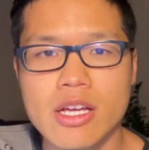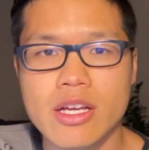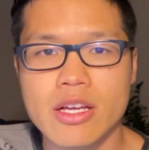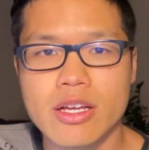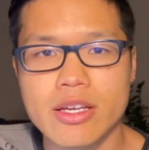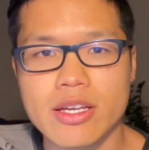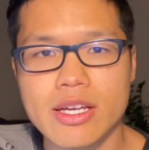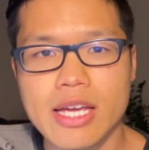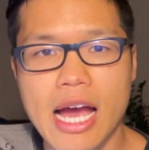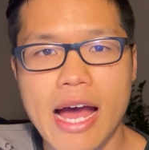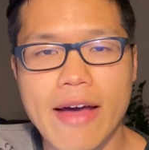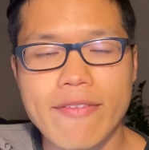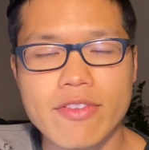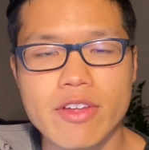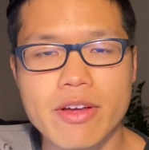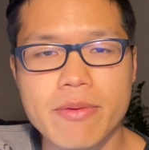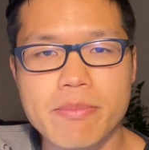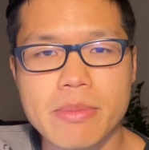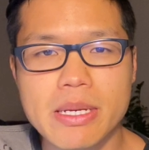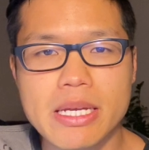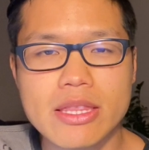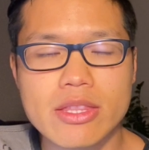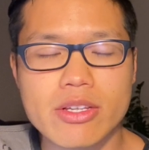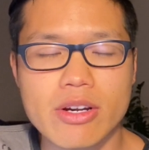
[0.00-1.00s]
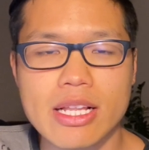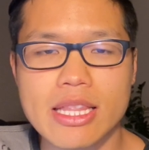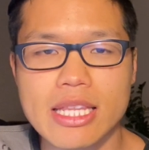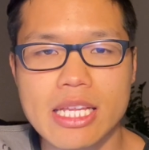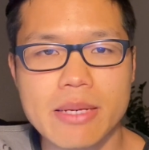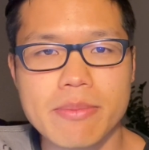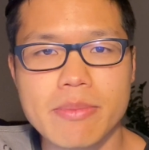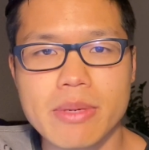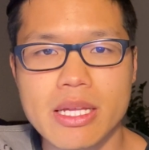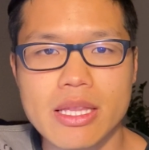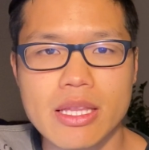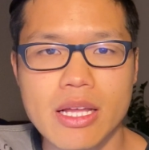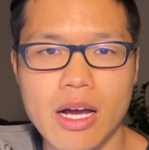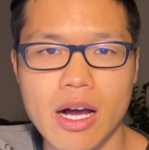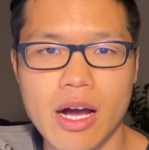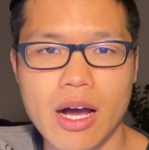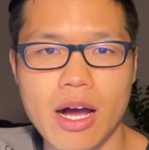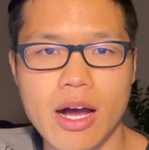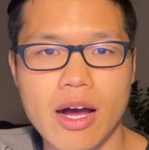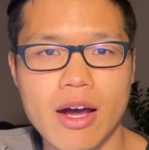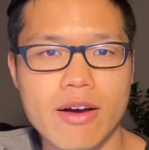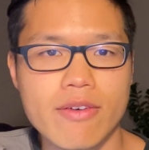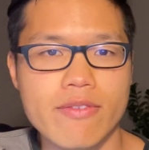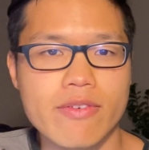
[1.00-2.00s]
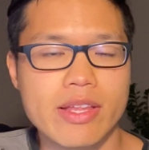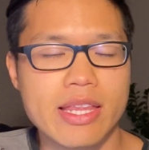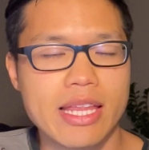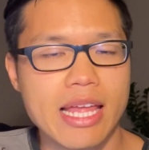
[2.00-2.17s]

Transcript: You have to meet their limit of